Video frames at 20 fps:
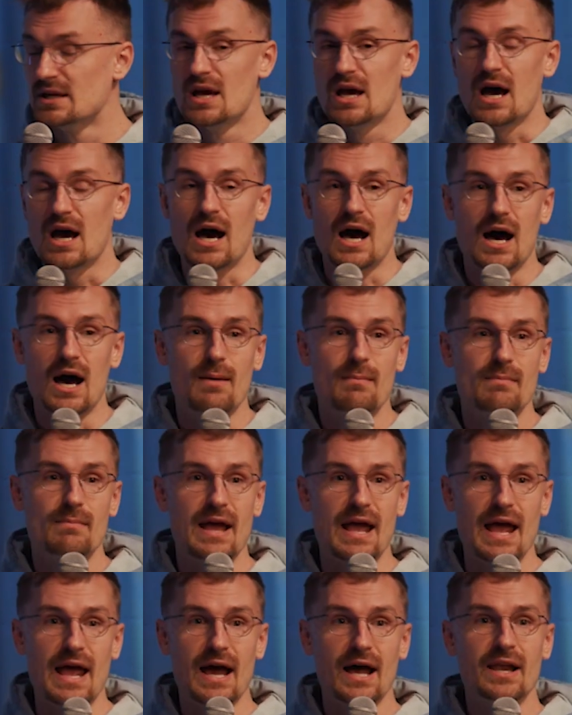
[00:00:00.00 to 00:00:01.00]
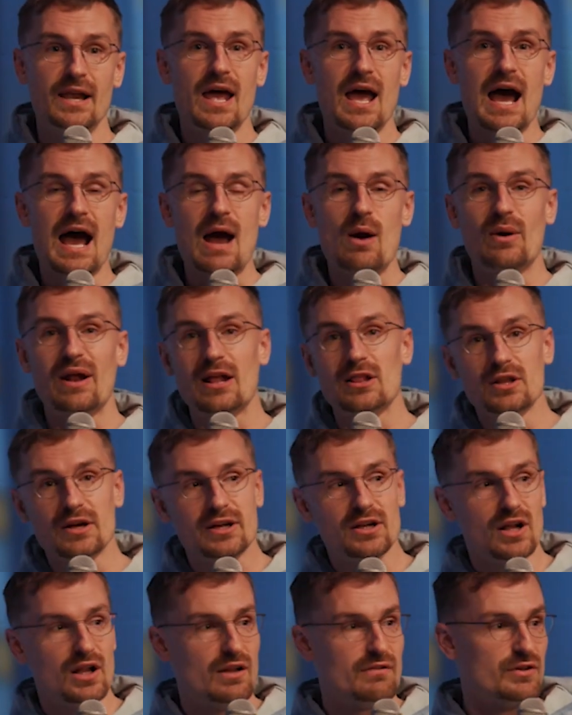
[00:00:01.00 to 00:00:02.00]
And when I look at
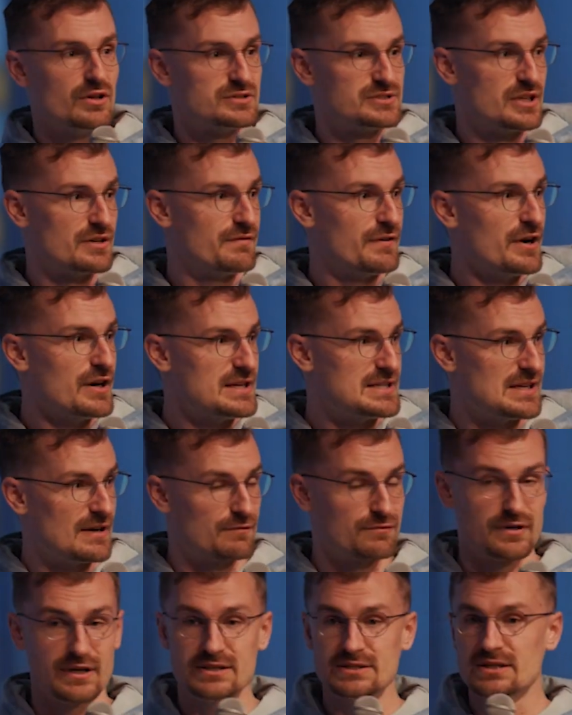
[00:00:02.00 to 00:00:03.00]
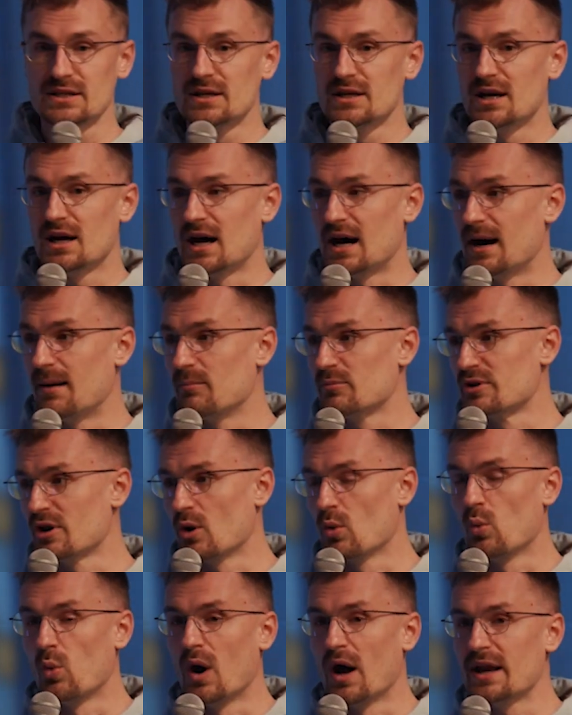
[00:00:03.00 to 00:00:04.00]
all of those, they're very different.
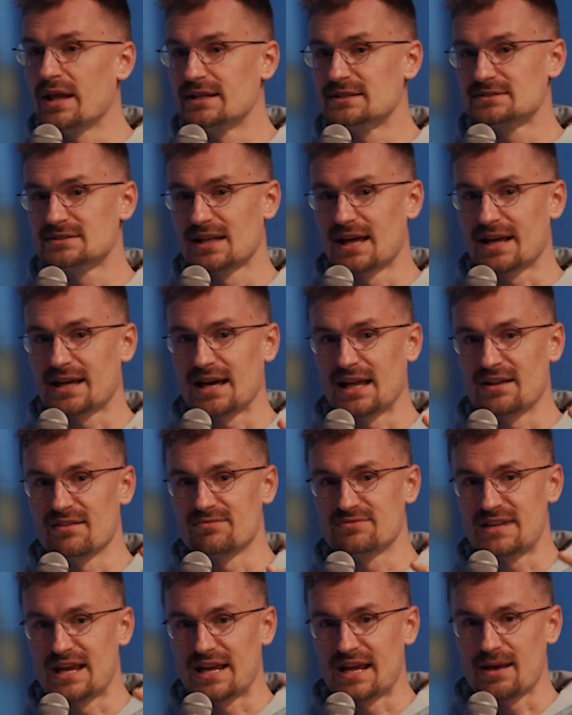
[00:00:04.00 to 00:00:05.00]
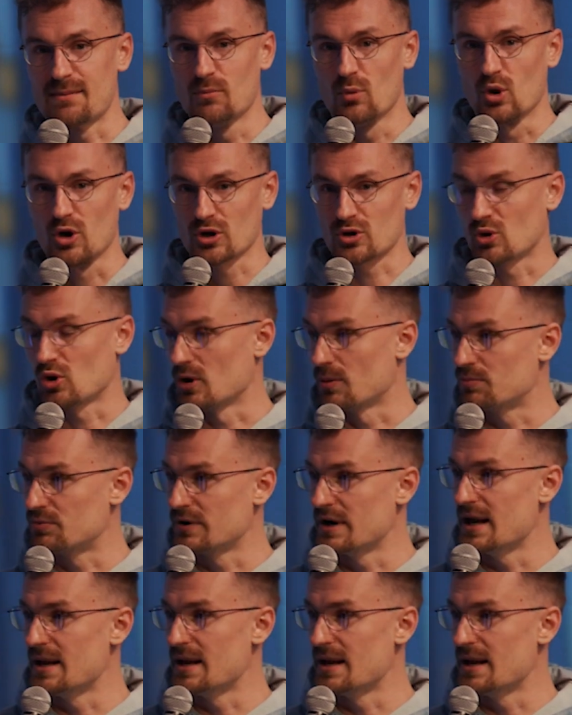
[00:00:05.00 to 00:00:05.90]
One is like kind of taking more corporate.